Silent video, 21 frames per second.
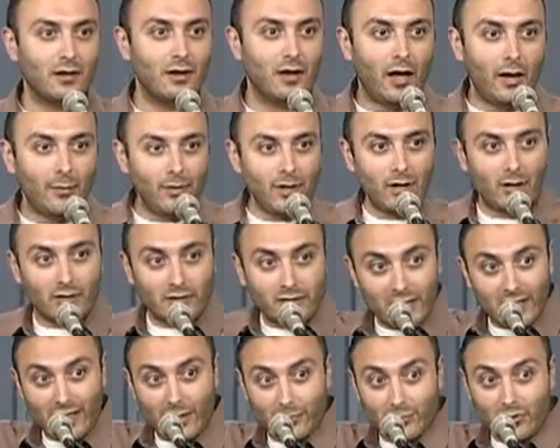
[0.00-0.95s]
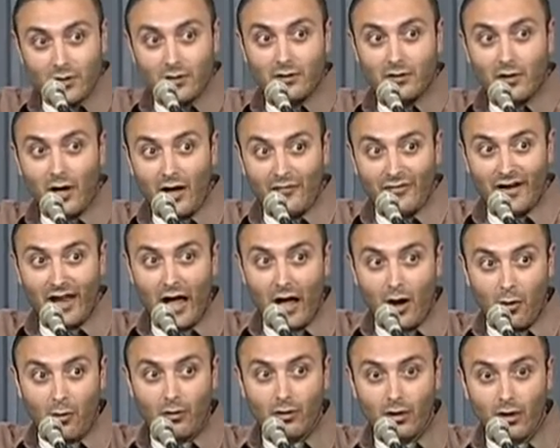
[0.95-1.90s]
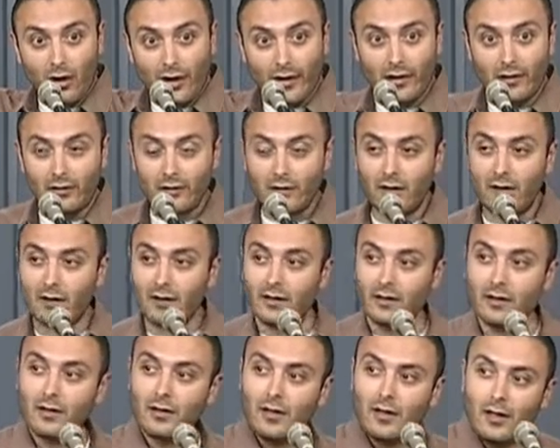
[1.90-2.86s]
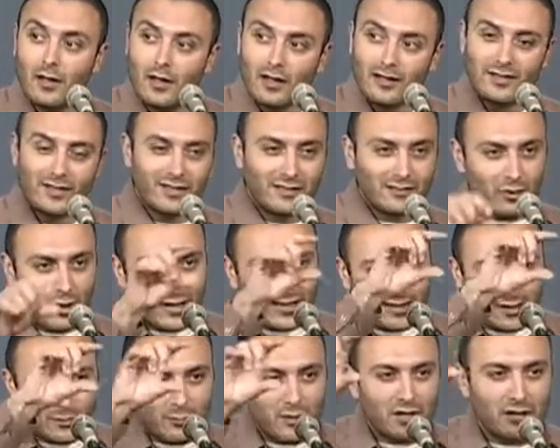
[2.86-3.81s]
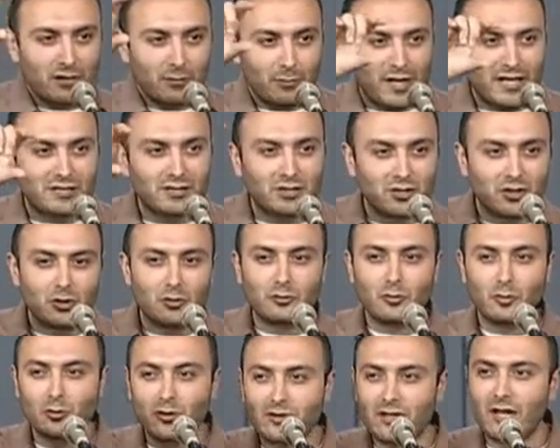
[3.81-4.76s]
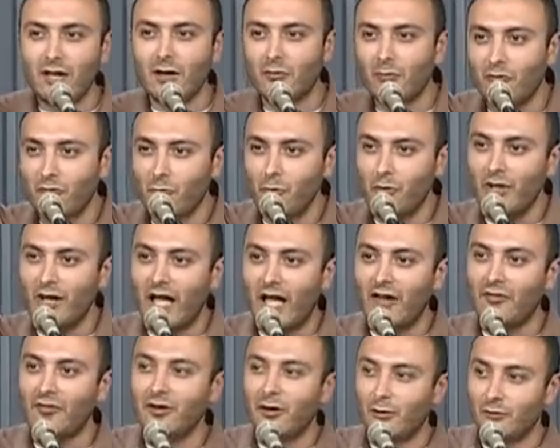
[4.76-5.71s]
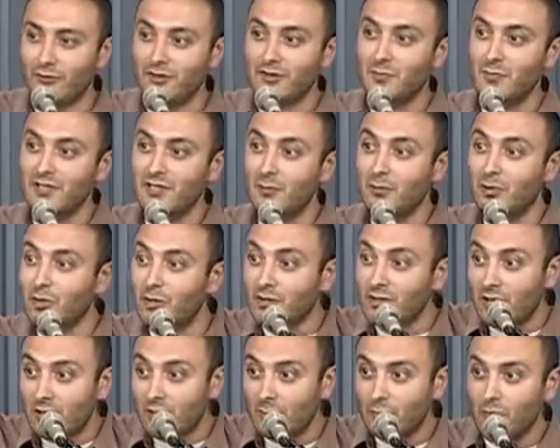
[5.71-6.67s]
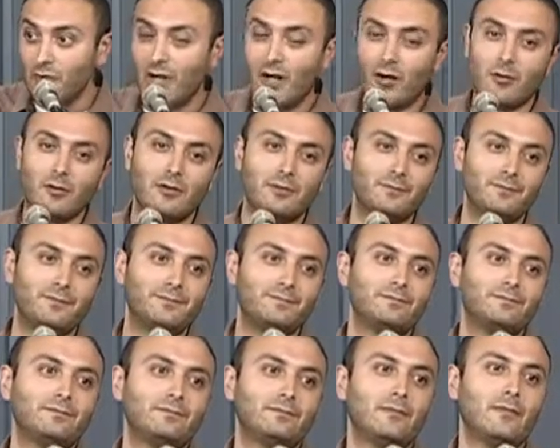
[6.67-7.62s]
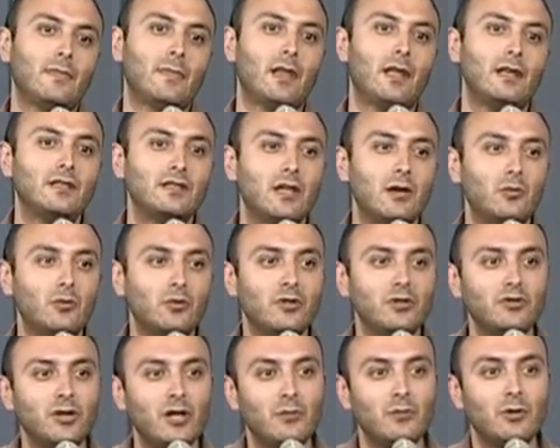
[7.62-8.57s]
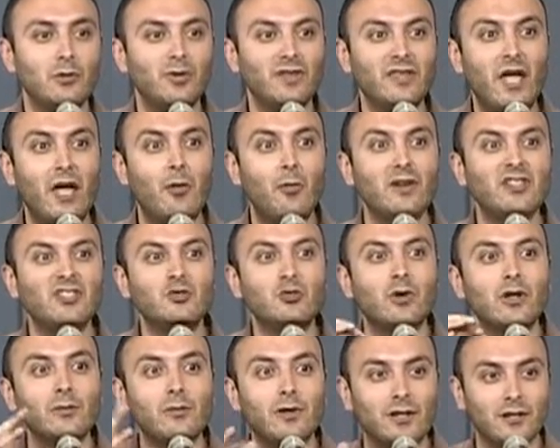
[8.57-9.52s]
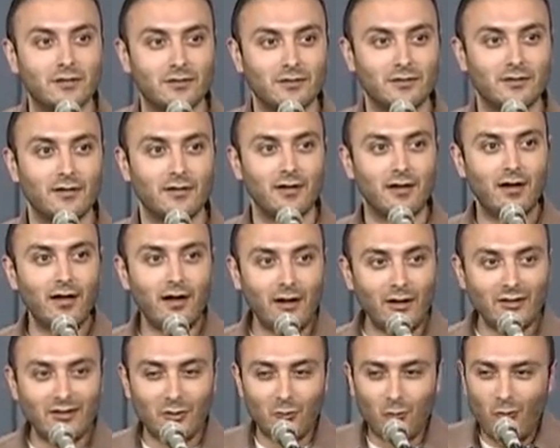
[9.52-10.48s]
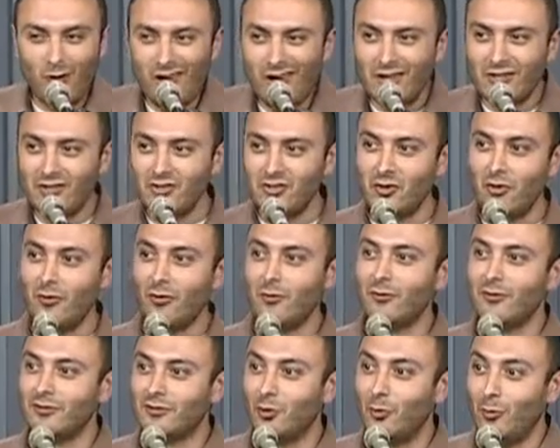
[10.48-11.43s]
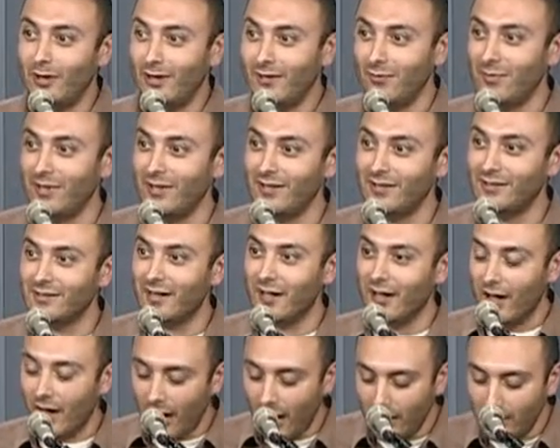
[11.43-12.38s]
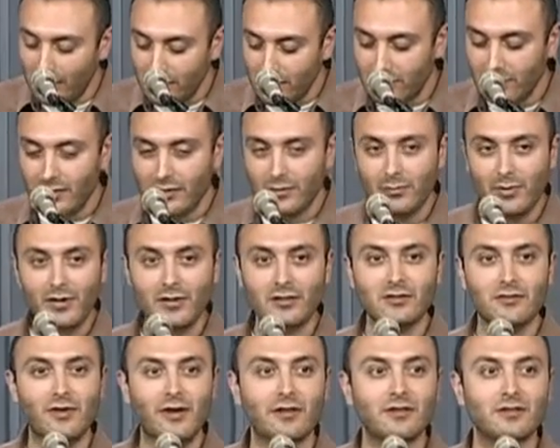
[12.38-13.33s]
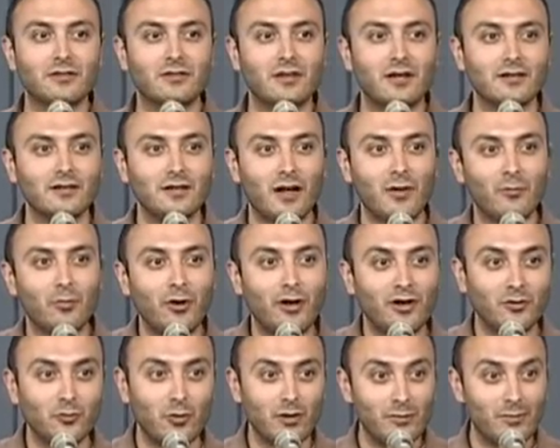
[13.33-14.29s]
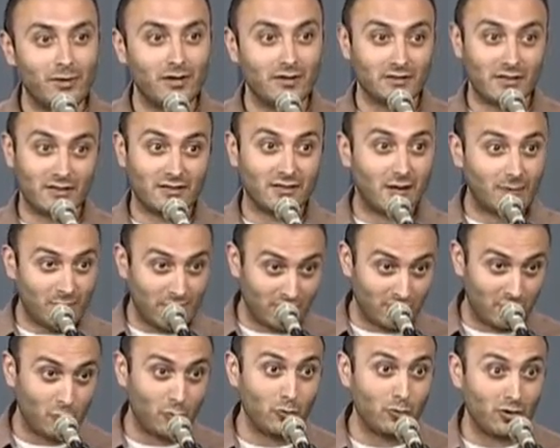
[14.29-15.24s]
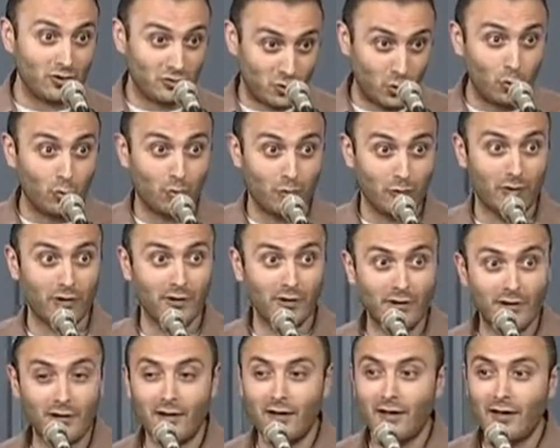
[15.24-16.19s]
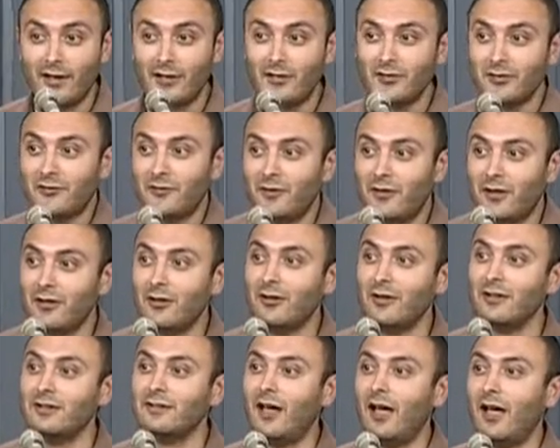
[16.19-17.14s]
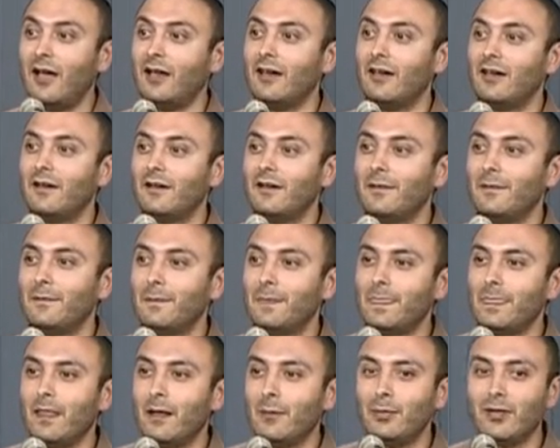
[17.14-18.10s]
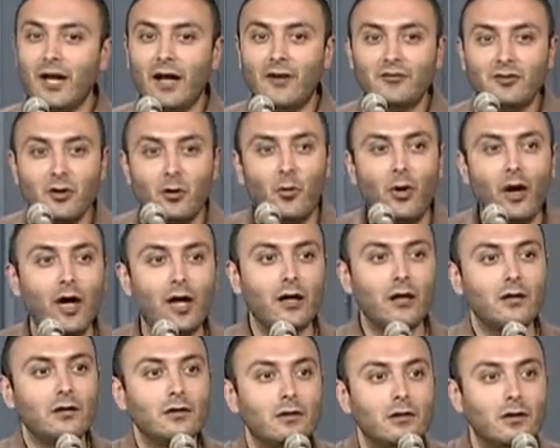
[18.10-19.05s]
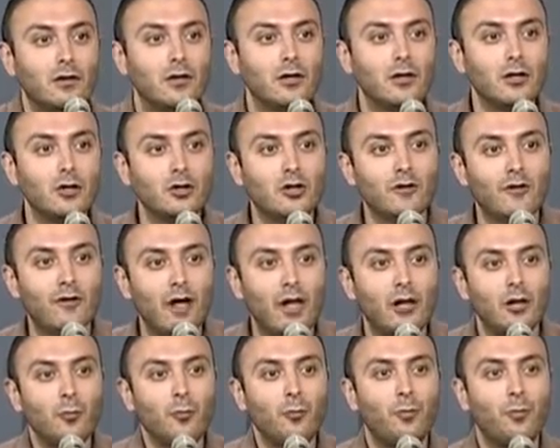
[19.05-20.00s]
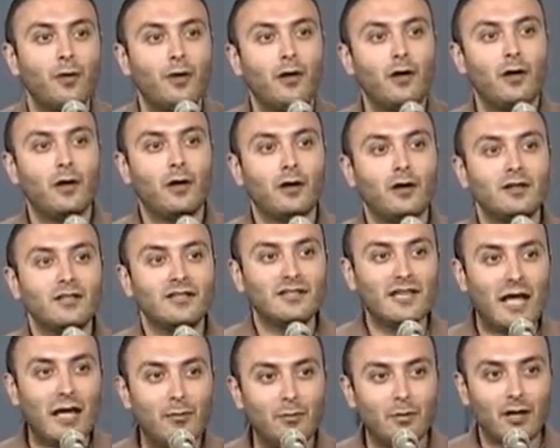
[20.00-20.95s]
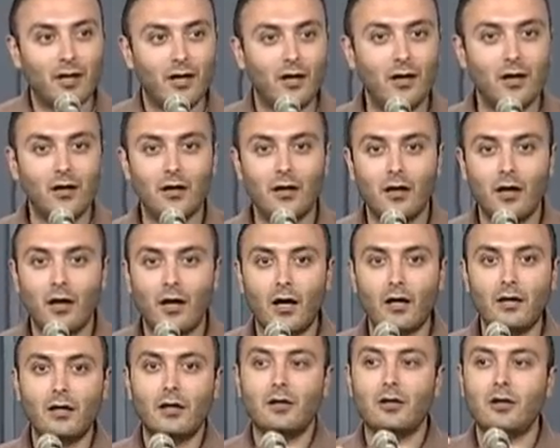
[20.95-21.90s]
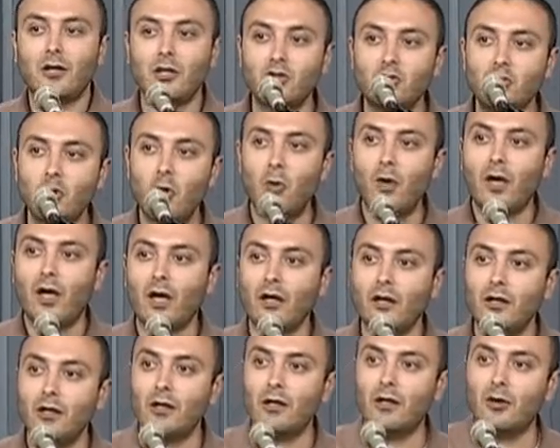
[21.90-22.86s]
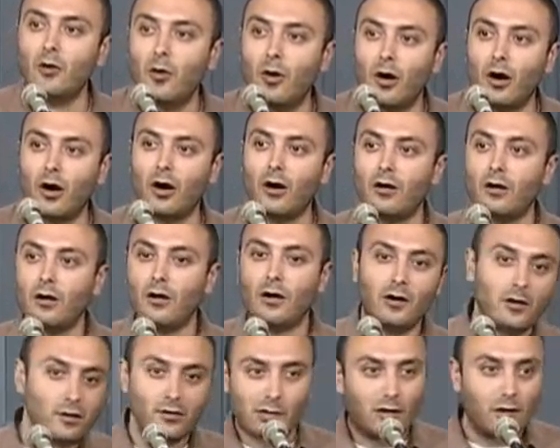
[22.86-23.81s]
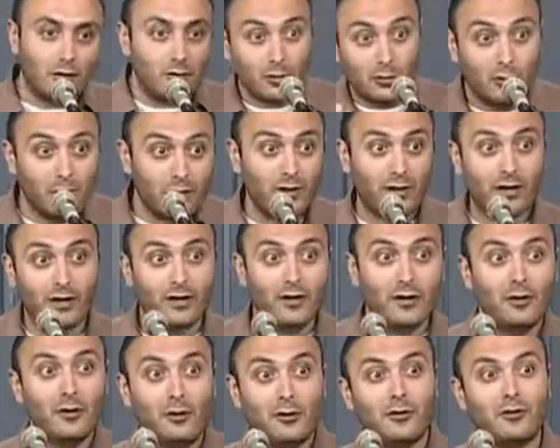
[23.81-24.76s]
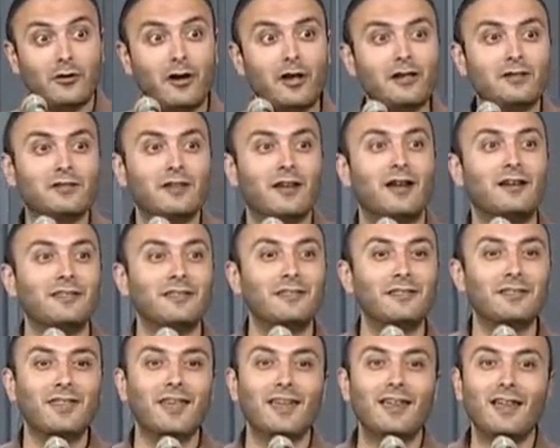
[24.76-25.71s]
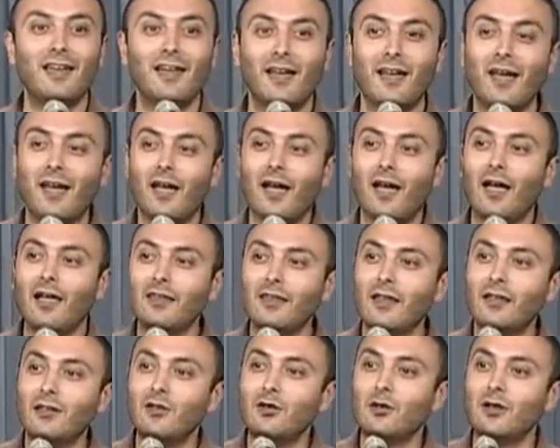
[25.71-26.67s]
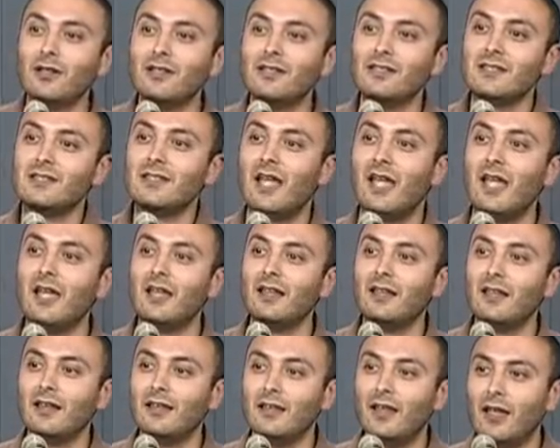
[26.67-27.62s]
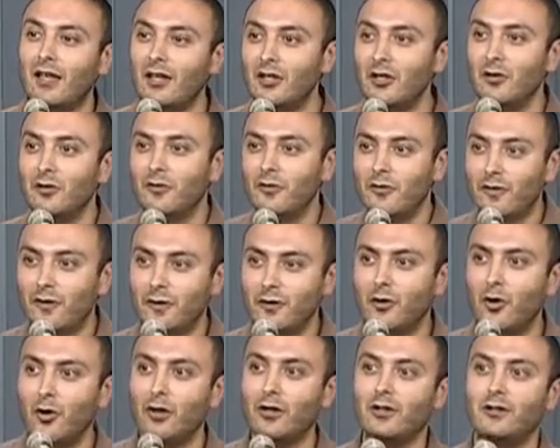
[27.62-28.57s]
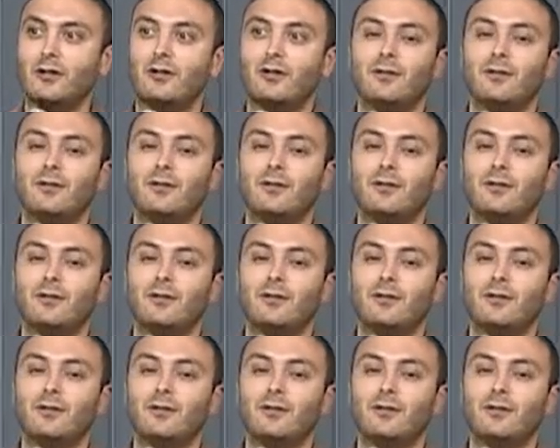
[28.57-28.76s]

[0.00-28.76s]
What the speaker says: I mean, on the elliptical, you have an hour. And on the, and they write the message, you know, don't take it for more than a half an hour if it's busy, but you can take it up to an hour. And same with the treadmill. But that one is 20 minutes. And I was like, what a joke, 20 minutes. I need 30 minutes of exercise. I put on 20 minutes, I stopped at two. And you just feel like you're going to die. But then after a while, you develop stamina, and then you could do it, and you could go harder. And you're like, you look crazy on the thing, and then you can stand, and then you feel good.